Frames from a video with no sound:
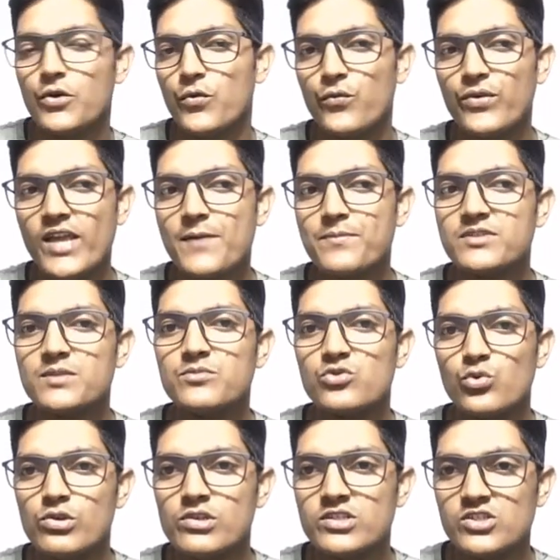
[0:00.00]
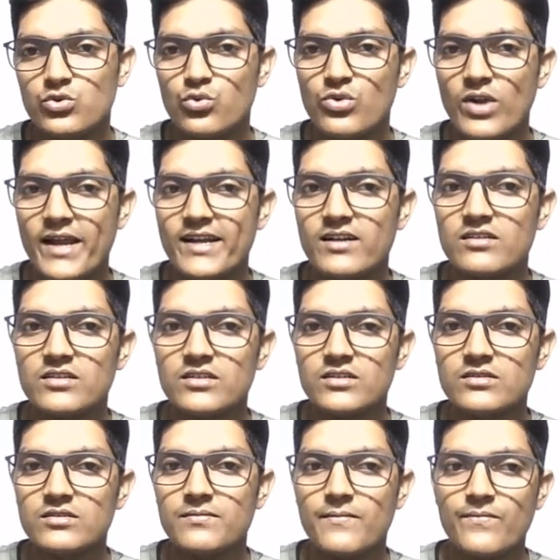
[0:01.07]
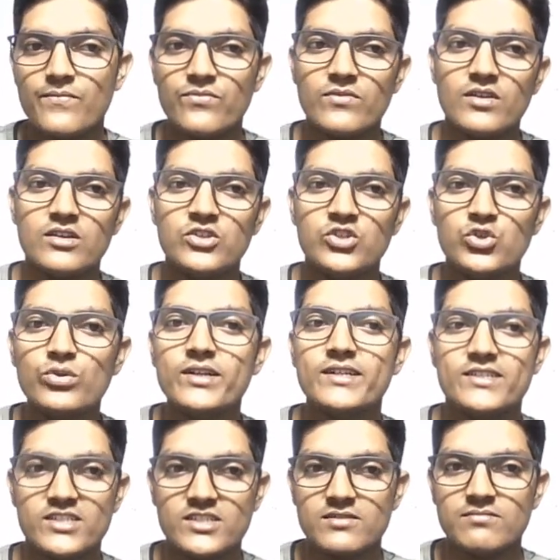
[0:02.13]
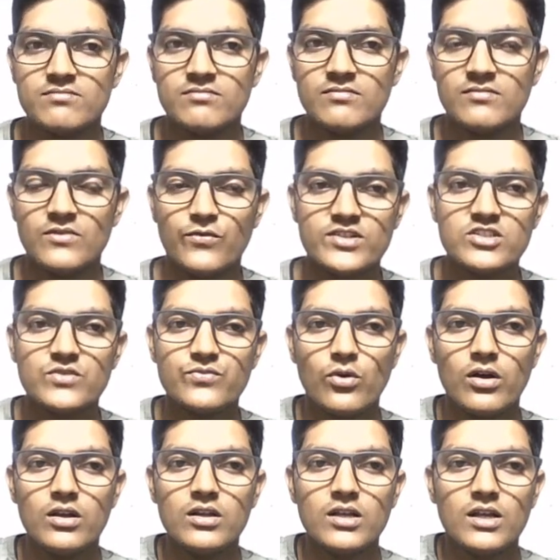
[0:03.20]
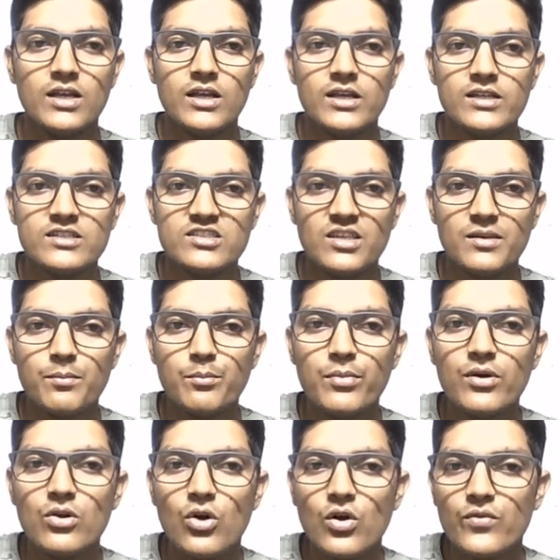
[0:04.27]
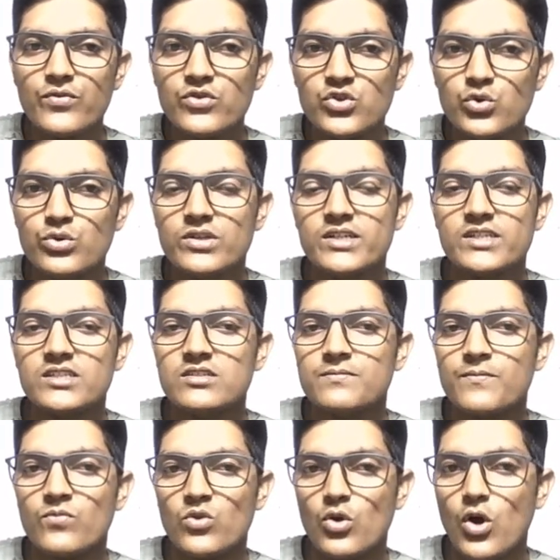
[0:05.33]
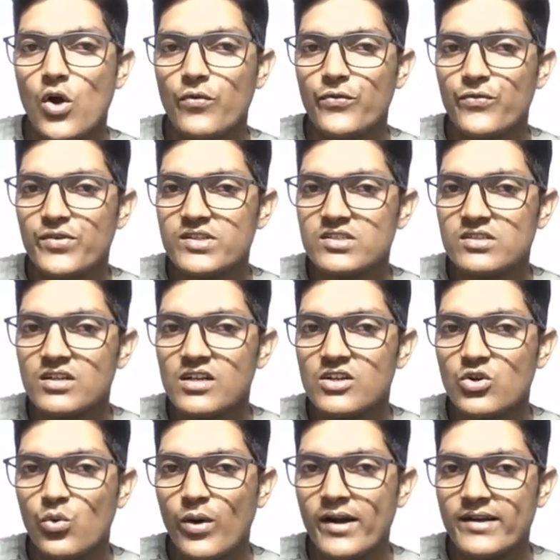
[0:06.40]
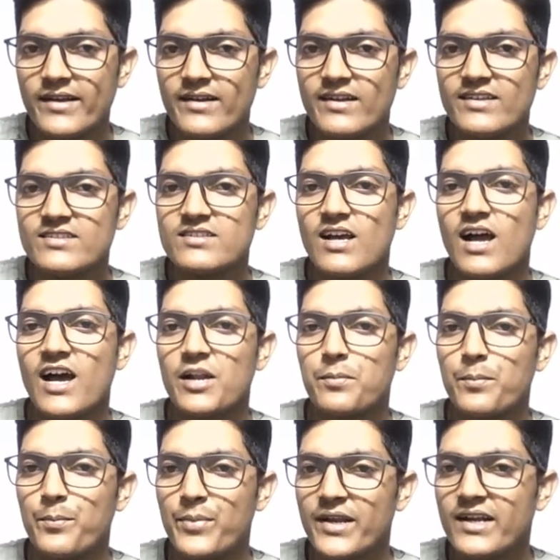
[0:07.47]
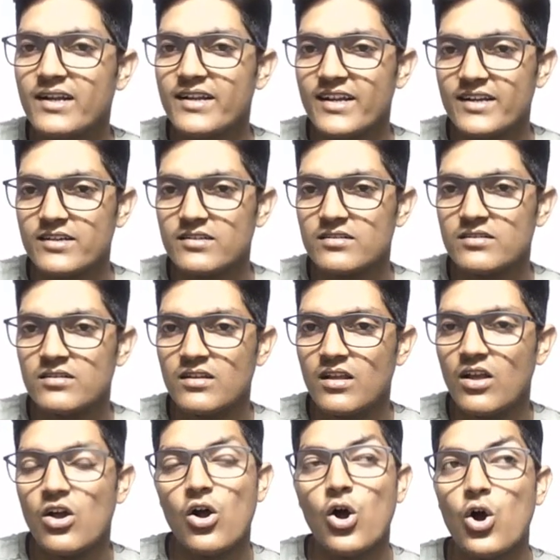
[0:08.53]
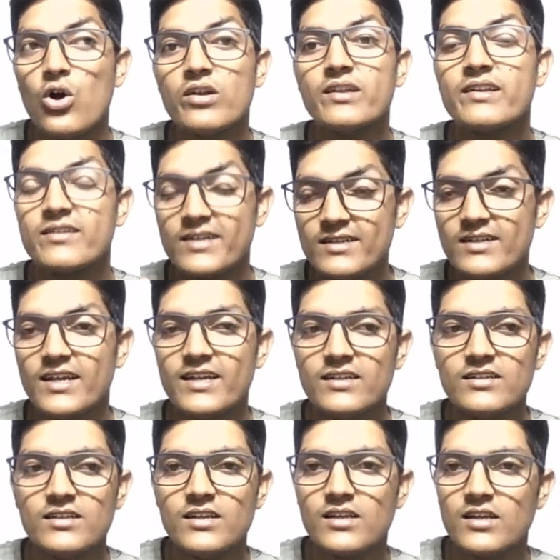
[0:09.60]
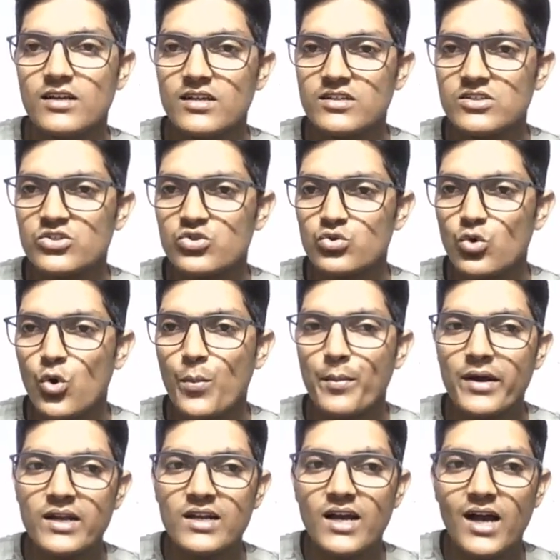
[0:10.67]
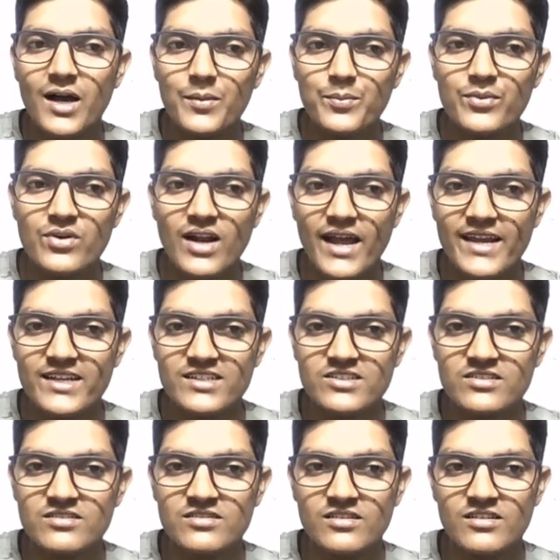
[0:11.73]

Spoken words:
we have some rules to write the units. First of all, symbol of unit of physical quantities are printed or written in Roman upright